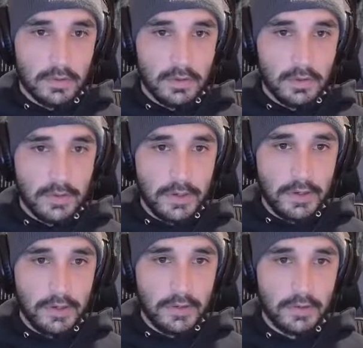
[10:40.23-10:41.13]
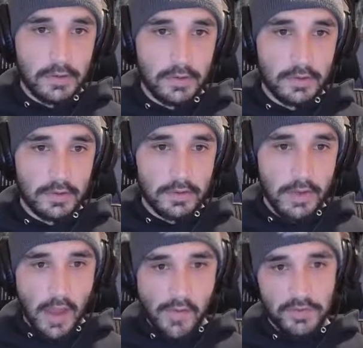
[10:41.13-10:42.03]
All right.
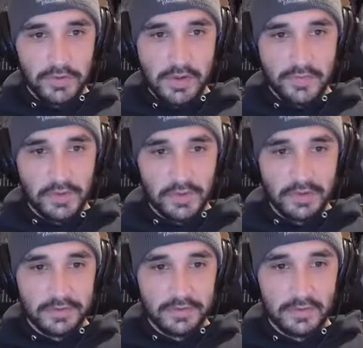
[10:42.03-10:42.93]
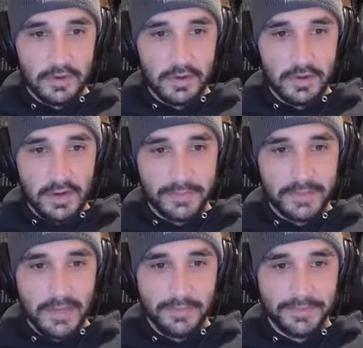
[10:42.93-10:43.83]
Obviously, I've done this a couple
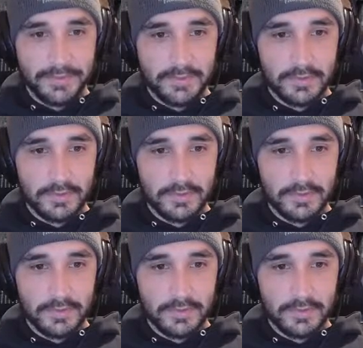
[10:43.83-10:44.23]
times.